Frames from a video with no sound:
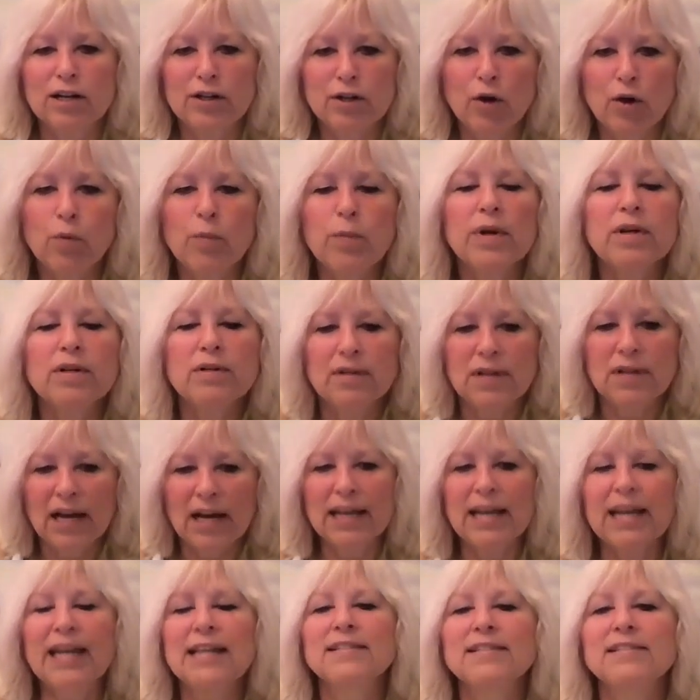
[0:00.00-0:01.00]
no, I
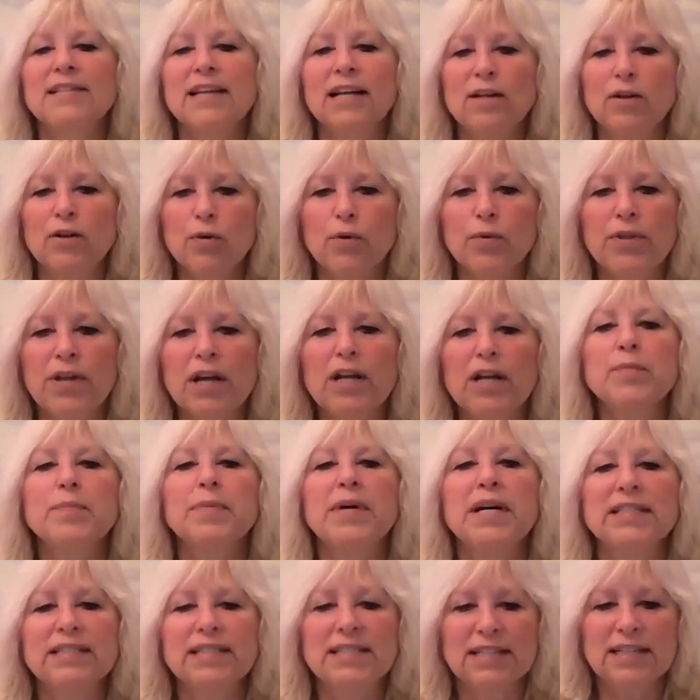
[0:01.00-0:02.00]
can tell you then,
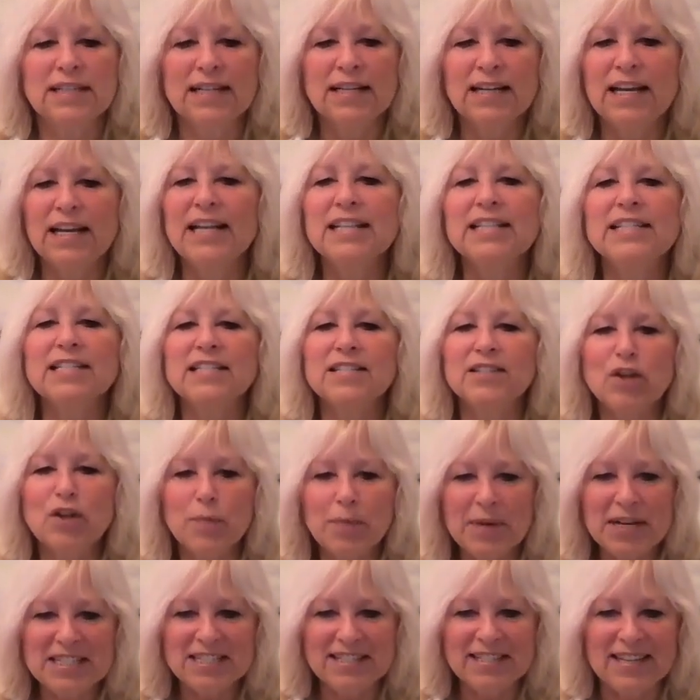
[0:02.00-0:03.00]
but it's
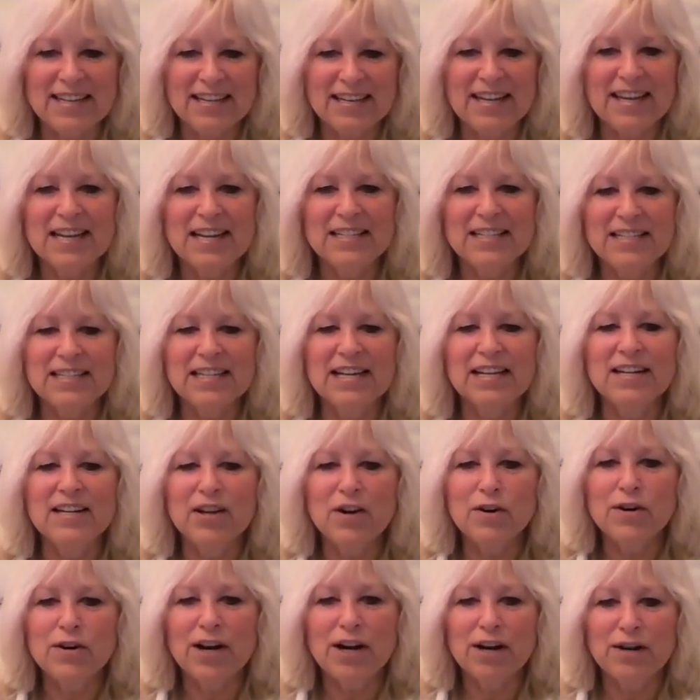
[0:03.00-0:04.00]
domestic. It's in
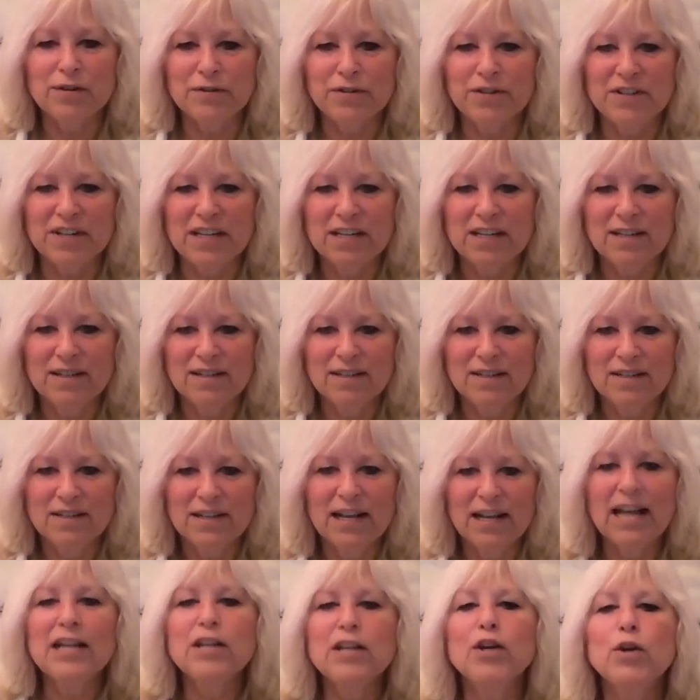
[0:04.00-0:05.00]
your country,
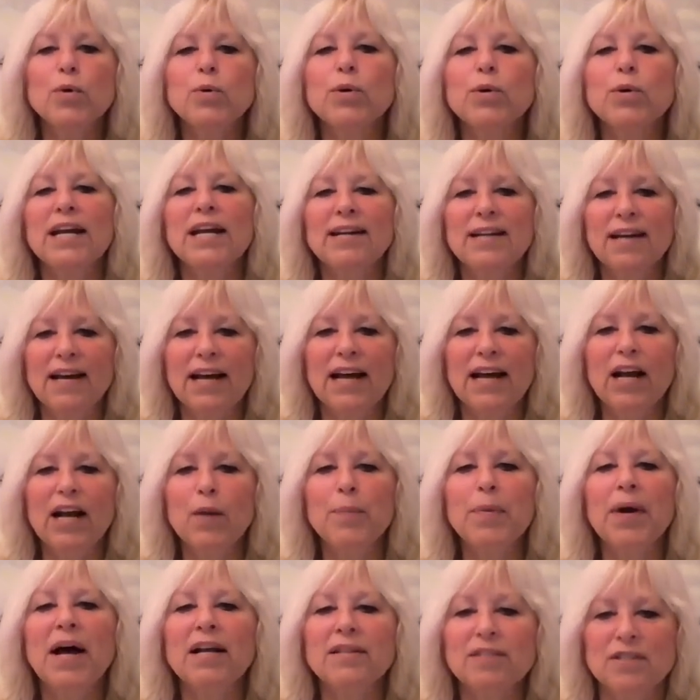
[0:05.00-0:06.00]
and you can
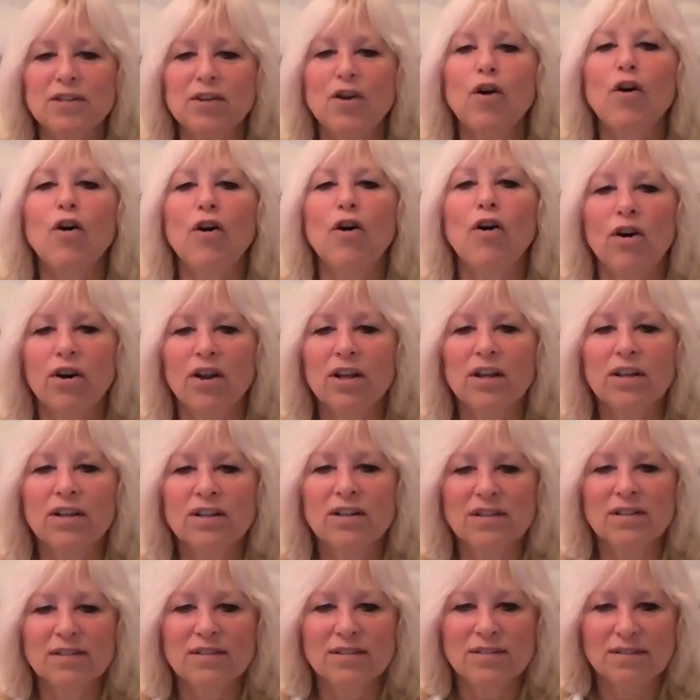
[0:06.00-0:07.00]
help us all.
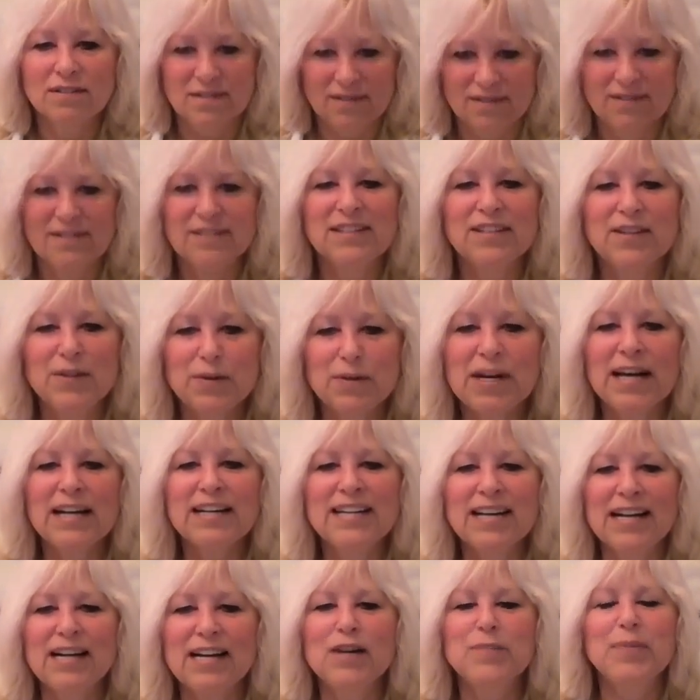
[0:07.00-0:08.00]
You can
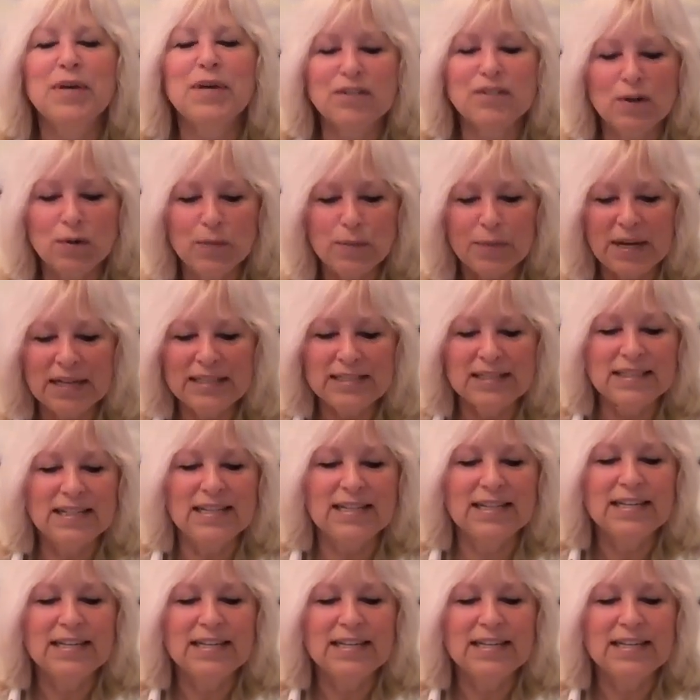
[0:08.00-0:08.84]
help us all, but